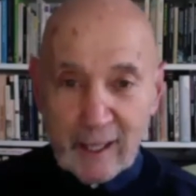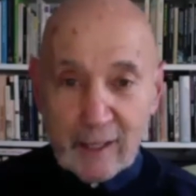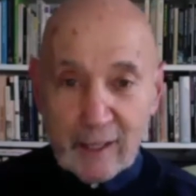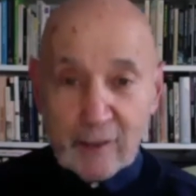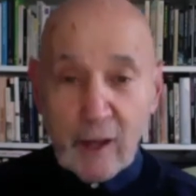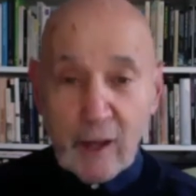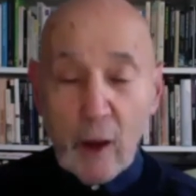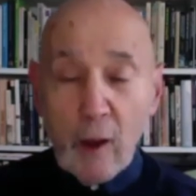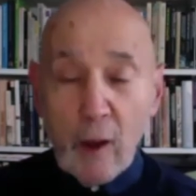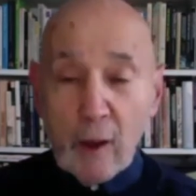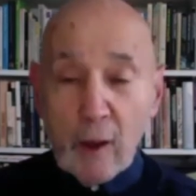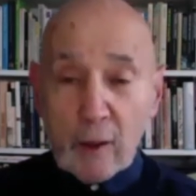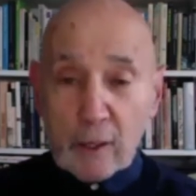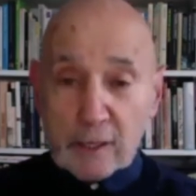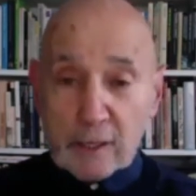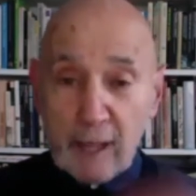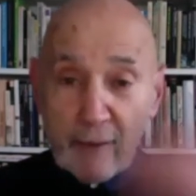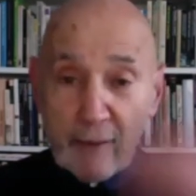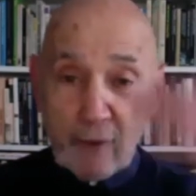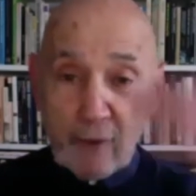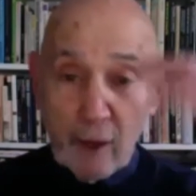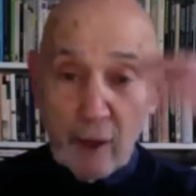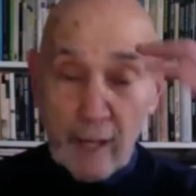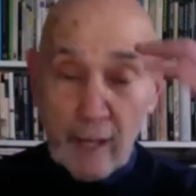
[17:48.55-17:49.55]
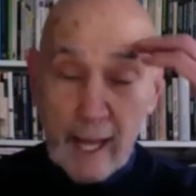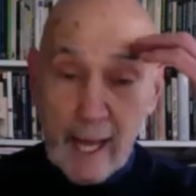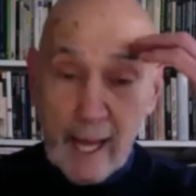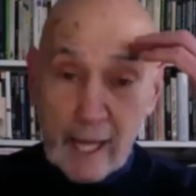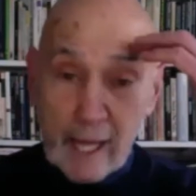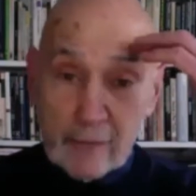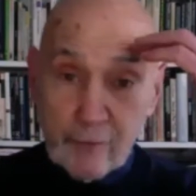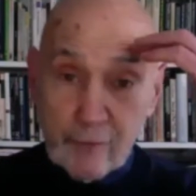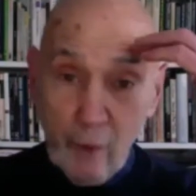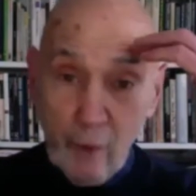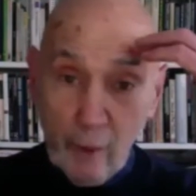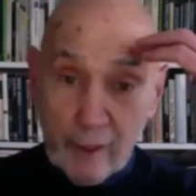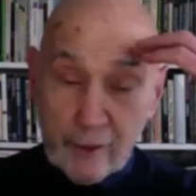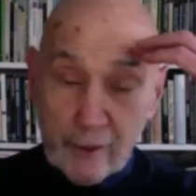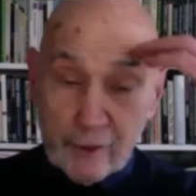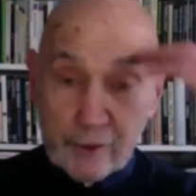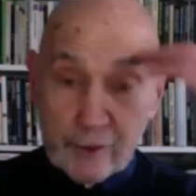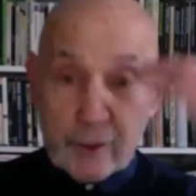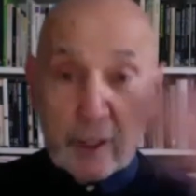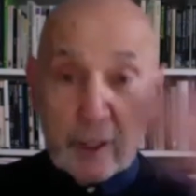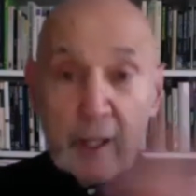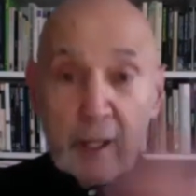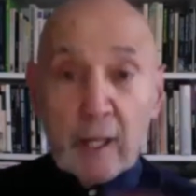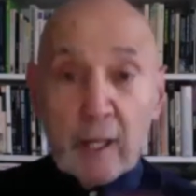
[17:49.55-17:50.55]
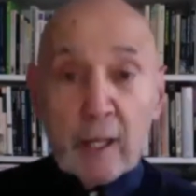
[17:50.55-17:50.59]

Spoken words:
Because I've got a head voice.